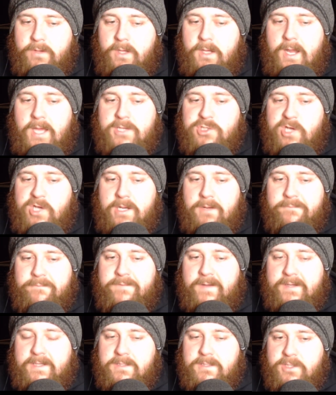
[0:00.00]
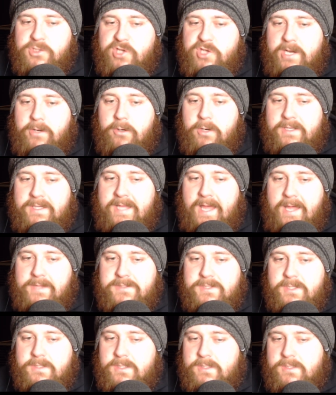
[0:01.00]
her like she ain't a fucking degenerate
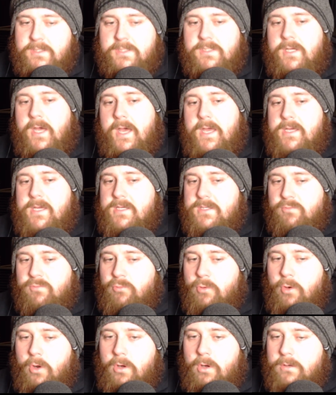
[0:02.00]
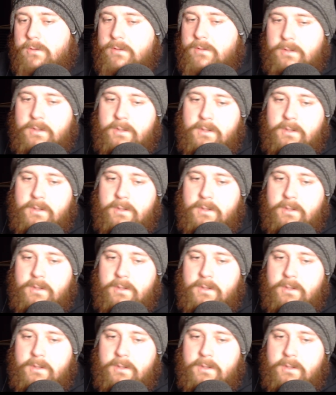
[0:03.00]
cancer to society is wrong.